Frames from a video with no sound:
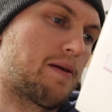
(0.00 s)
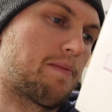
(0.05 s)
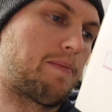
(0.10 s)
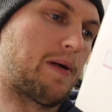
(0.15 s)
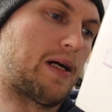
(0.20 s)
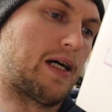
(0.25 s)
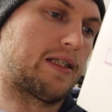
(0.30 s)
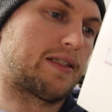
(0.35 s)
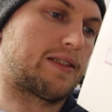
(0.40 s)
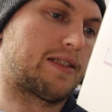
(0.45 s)

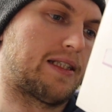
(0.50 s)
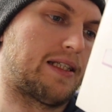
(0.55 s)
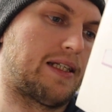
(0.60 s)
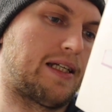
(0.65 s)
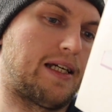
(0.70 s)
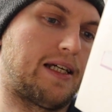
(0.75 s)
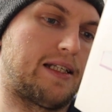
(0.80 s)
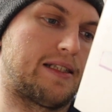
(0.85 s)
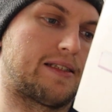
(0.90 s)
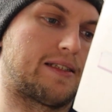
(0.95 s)
But
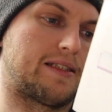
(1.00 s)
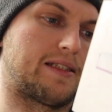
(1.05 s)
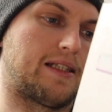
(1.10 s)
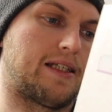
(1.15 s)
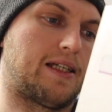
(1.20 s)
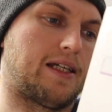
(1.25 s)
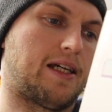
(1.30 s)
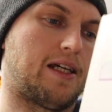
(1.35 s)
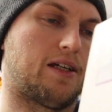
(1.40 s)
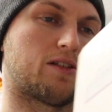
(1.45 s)
it
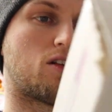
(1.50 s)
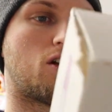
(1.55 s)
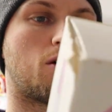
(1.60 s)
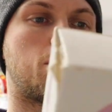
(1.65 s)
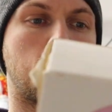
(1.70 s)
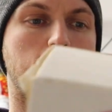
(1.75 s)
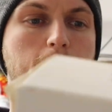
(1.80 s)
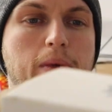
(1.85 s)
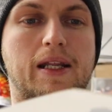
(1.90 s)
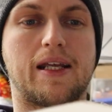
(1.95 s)
is an
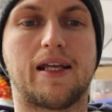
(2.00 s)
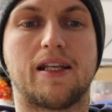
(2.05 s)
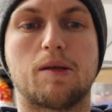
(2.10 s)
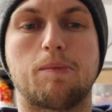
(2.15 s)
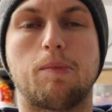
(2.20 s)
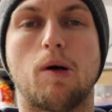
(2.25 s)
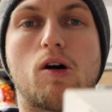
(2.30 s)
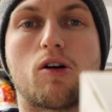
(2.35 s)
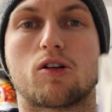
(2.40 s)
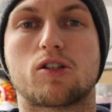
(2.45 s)
iPod mini in the
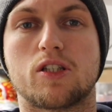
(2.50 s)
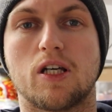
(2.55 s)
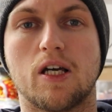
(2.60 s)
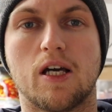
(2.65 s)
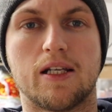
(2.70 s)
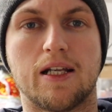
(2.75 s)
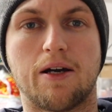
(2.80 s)
box.